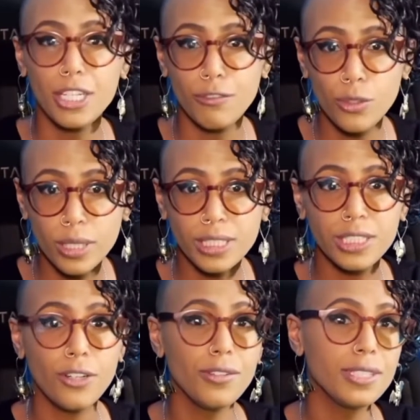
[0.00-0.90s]
if you
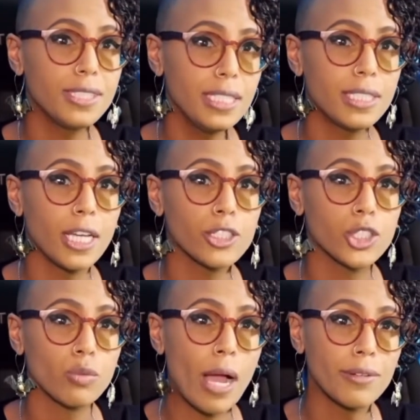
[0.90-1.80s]
consider the details
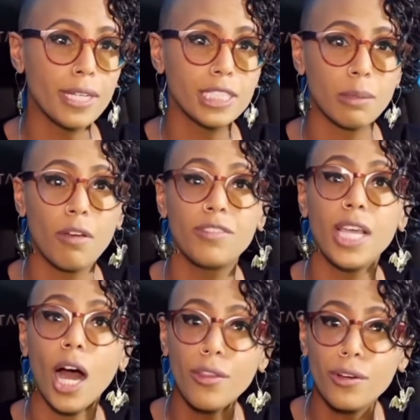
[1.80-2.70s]
surrounding some of
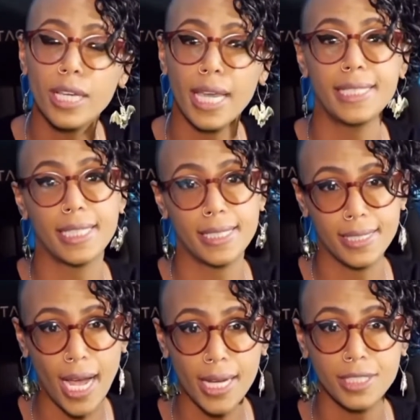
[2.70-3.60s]
the other cases
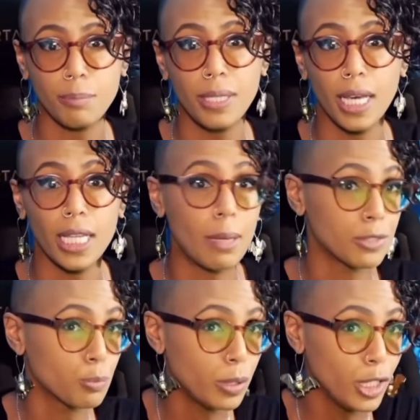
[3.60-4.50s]
tied to
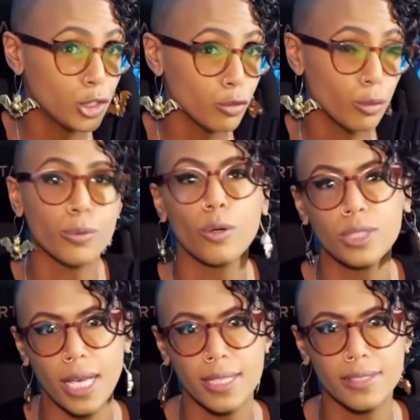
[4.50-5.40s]
BLM's peaceful
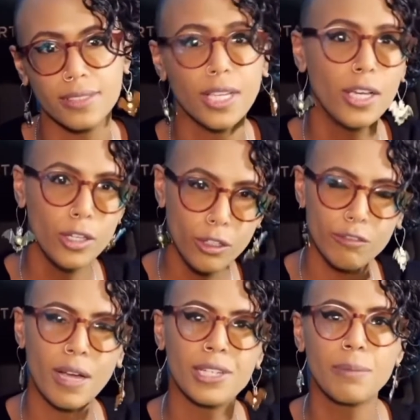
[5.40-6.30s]
protests, you'll
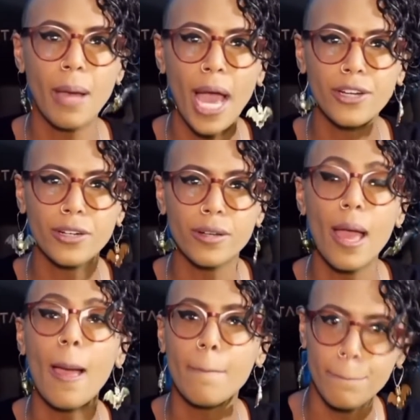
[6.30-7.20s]
find a pattern.
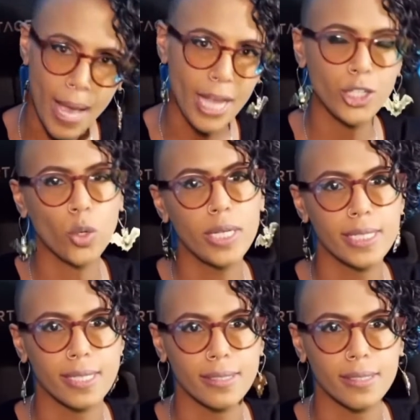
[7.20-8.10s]
Bad
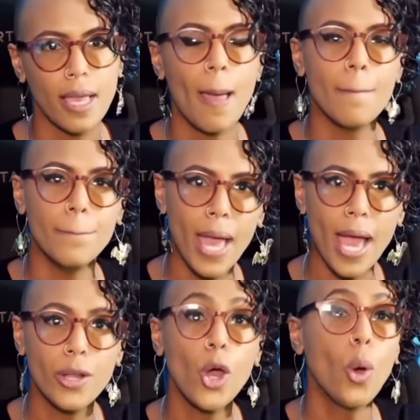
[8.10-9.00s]
choices.
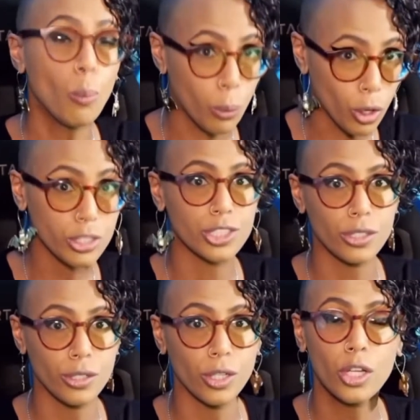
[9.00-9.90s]
Bad
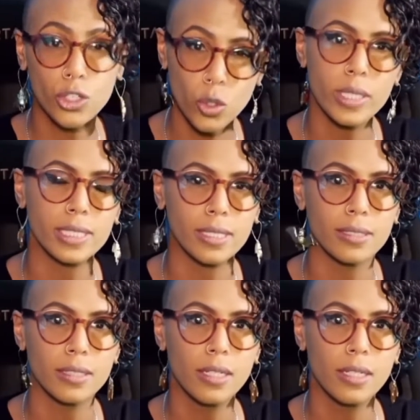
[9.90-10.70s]
personal choices.